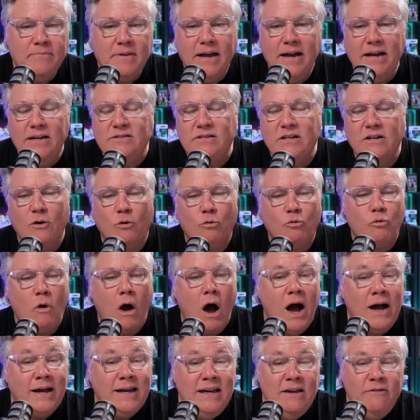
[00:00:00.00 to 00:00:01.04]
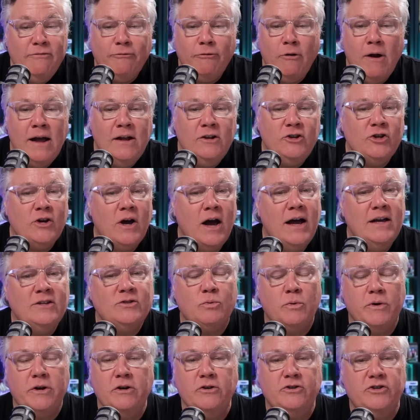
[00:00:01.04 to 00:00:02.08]
is it a Rocky franchise
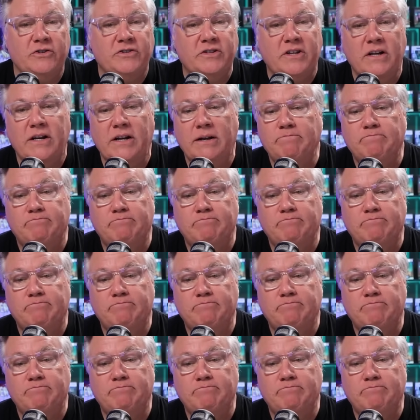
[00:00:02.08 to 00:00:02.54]
where you're just going to